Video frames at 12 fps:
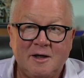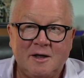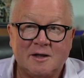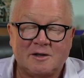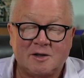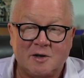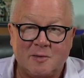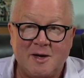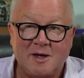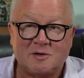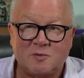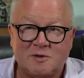
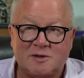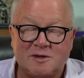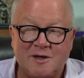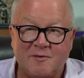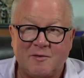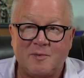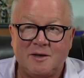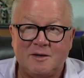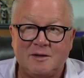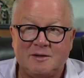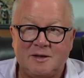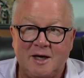Serumex, which has never
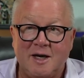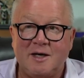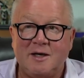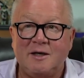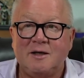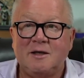been done.